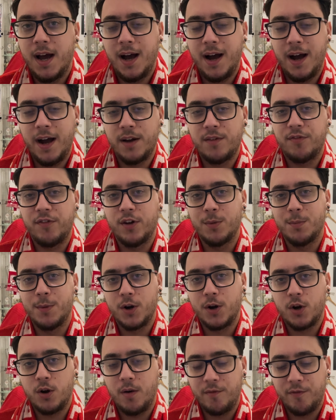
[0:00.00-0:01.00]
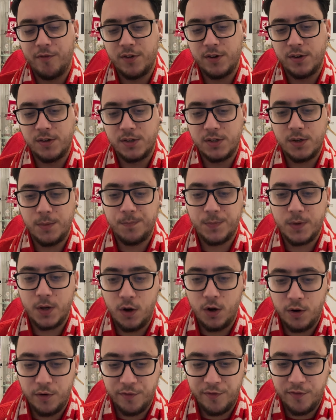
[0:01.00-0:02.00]
I'd feel more confident
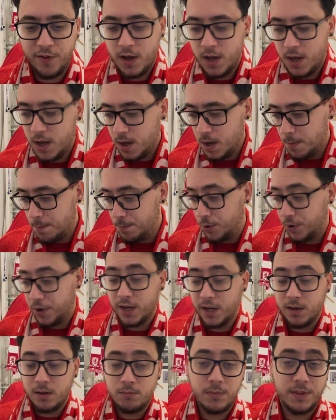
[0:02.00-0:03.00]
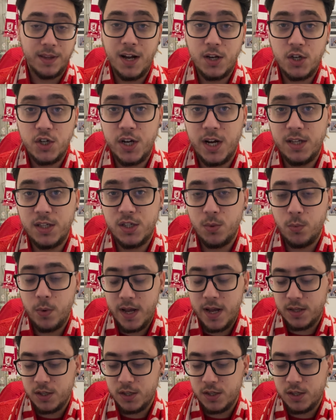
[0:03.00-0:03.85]
of putting that chance away.